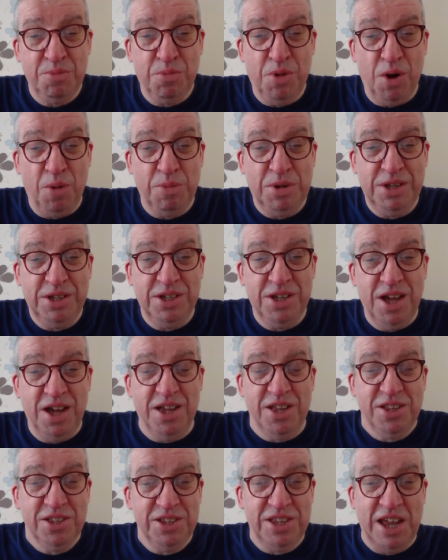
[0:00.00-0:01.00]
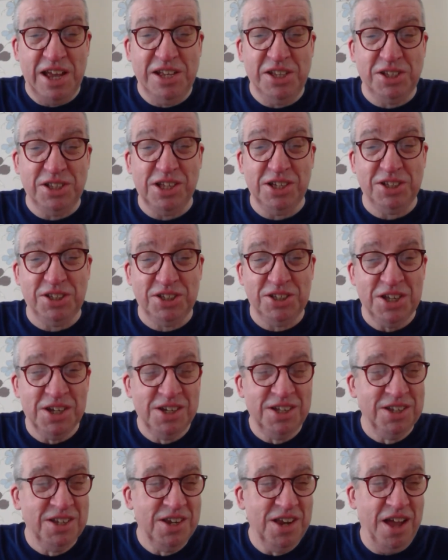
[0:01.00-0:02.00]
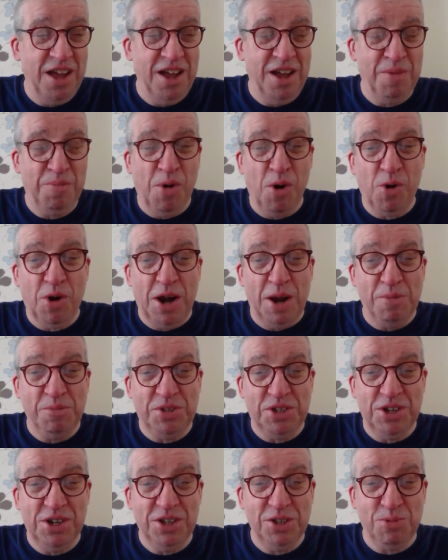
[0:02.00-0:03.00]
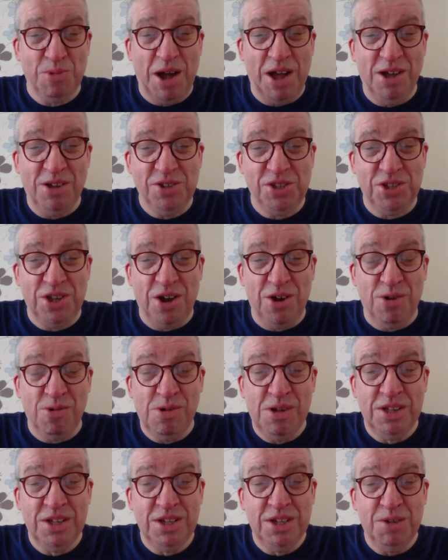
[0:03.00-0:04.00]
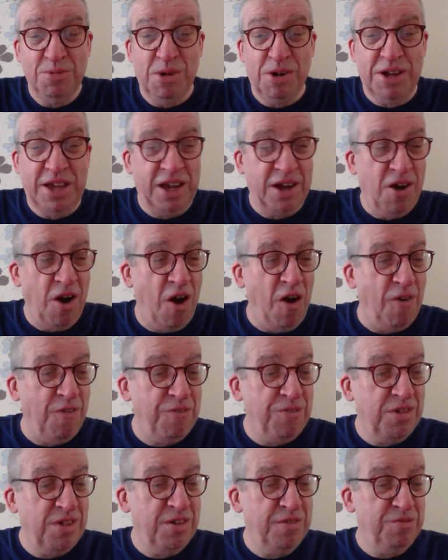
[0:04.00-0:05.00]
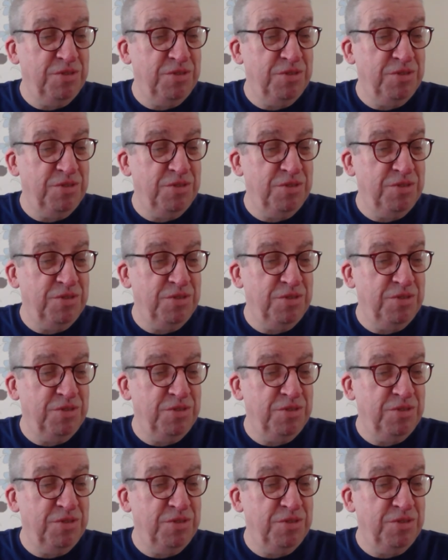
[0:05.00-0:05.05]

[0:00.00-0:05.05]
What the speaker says: probably tasteless programs here as well, so we'll kick off.